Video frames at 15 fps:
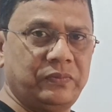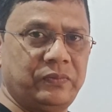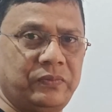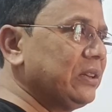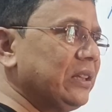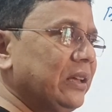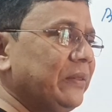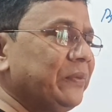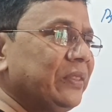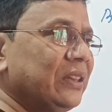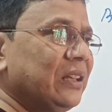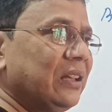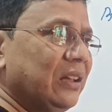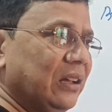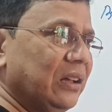These were the
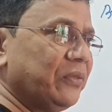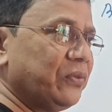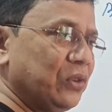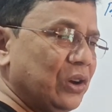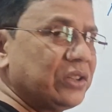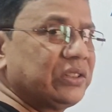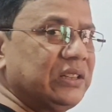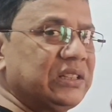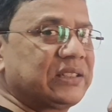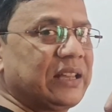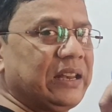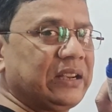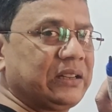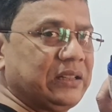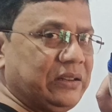flaws in his
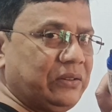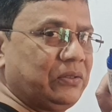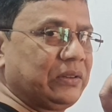character.